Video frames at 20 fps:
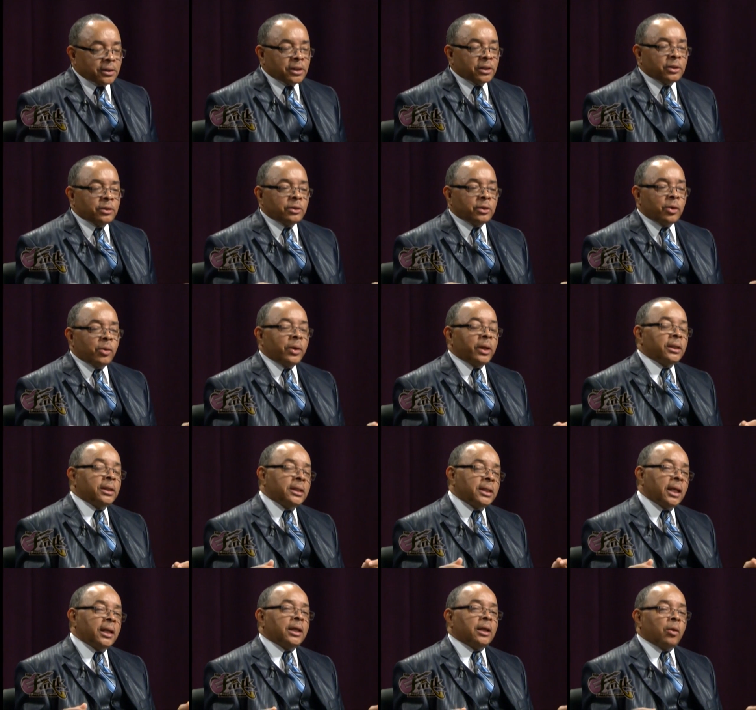in
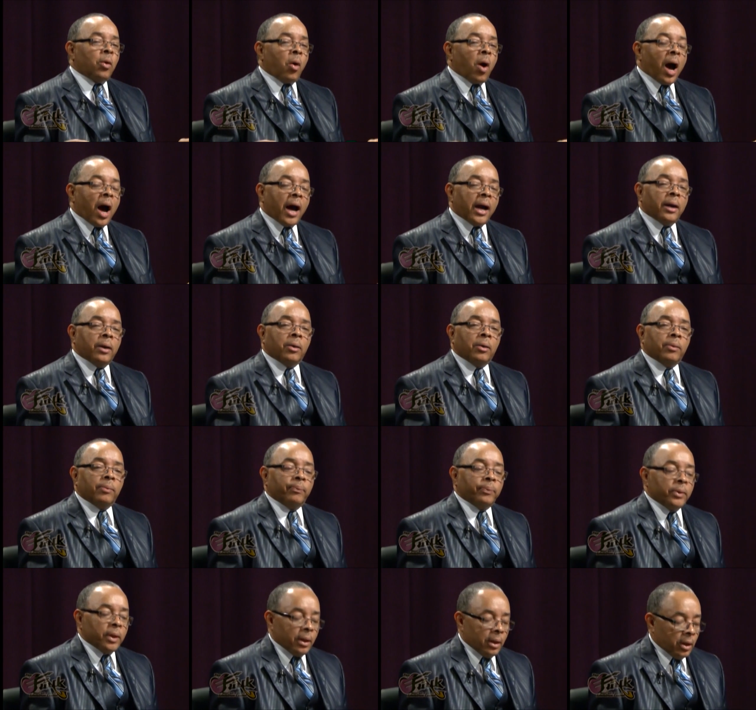Dayton, Ohio,
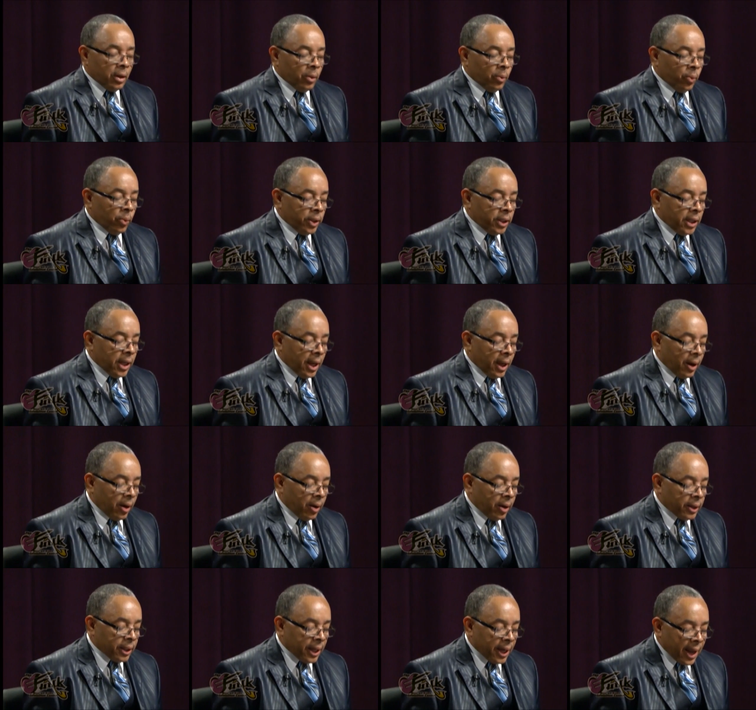we
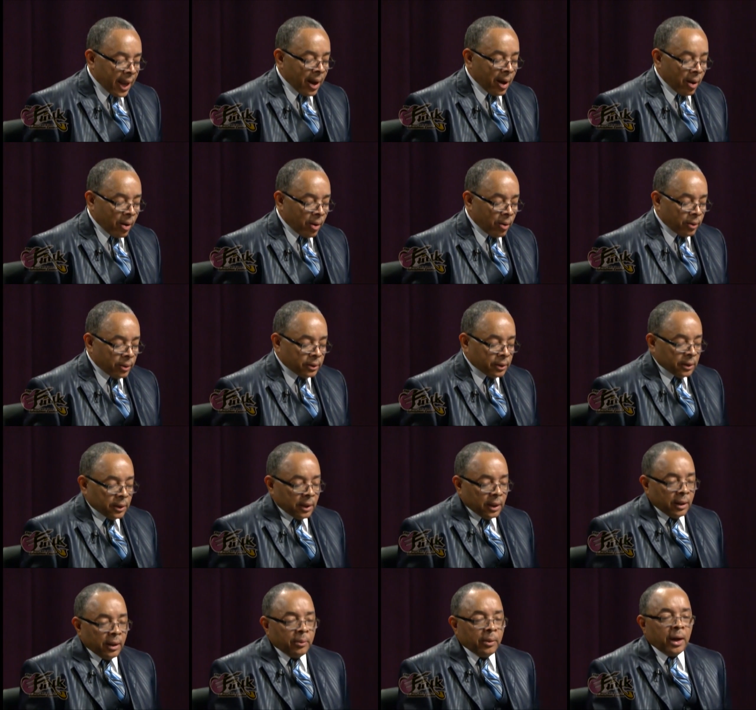are now
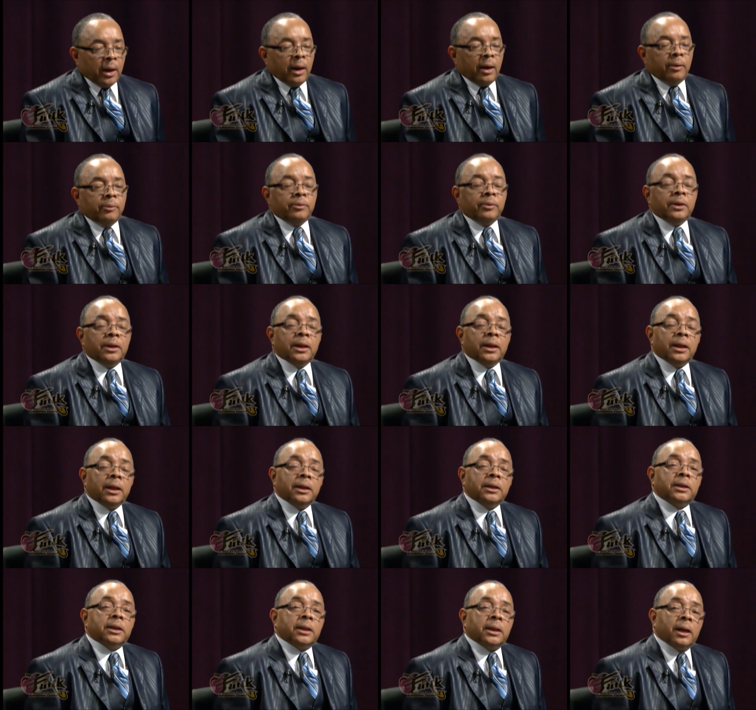getting
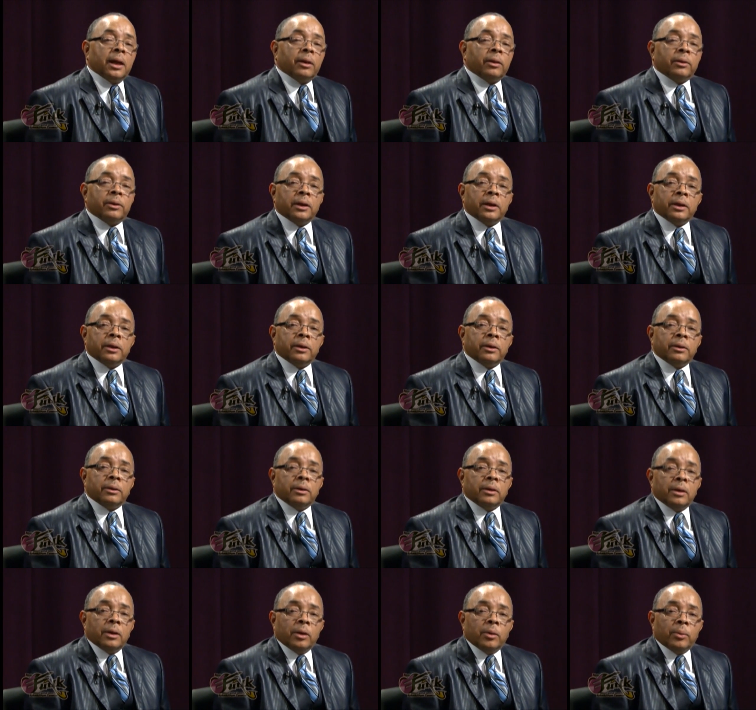together here
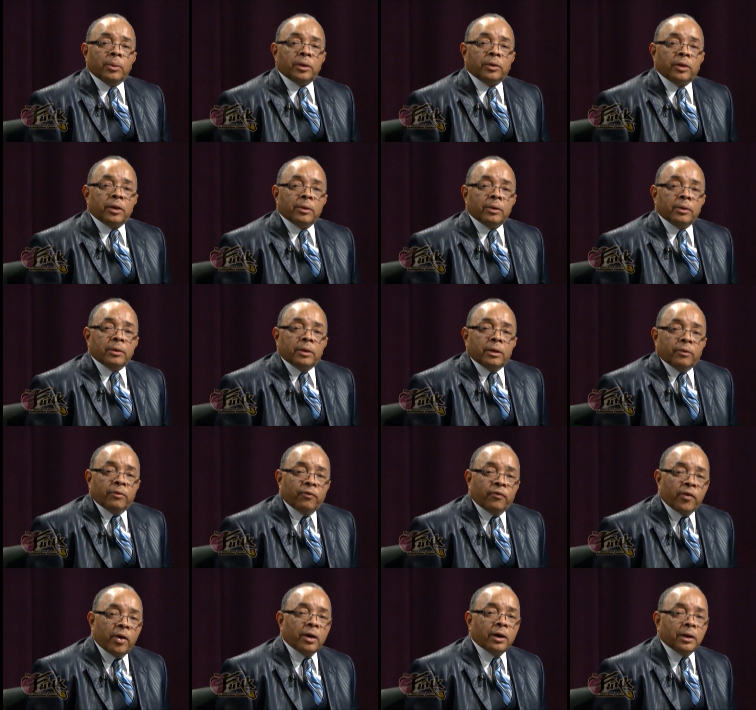with the
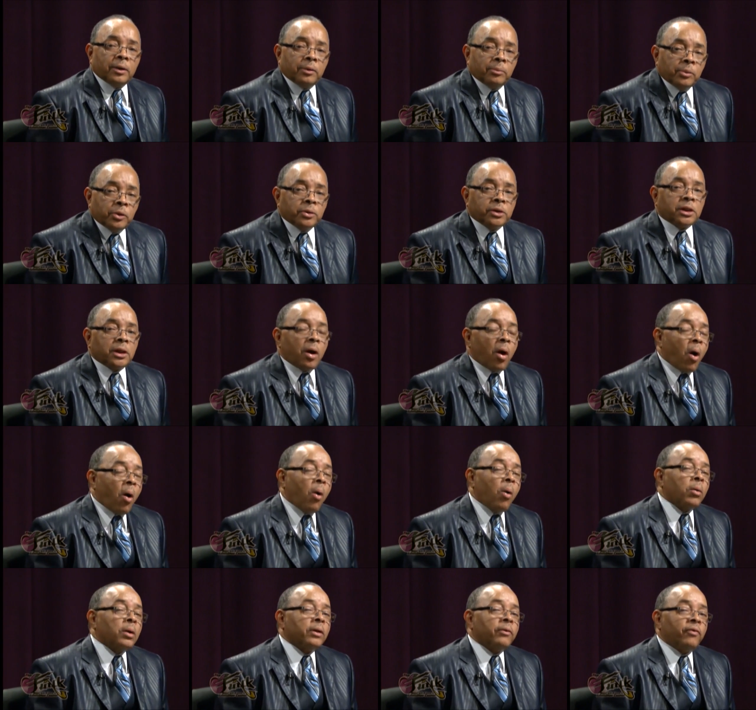Funk Music
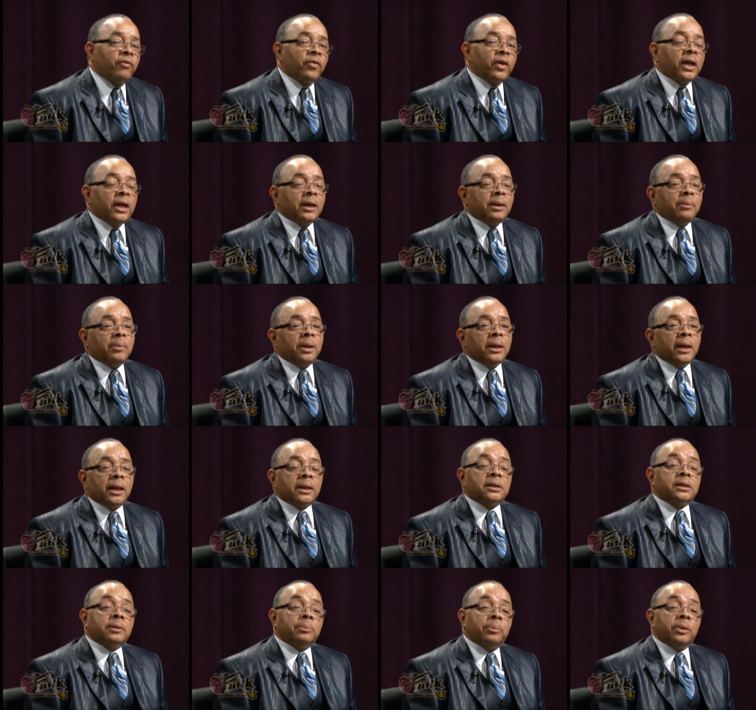Hall of Fame and
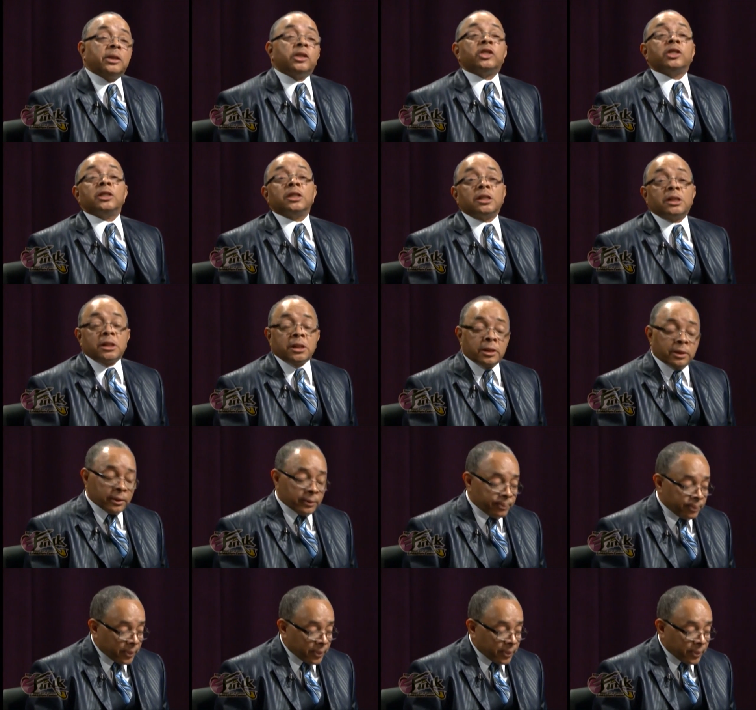Exhibition Center.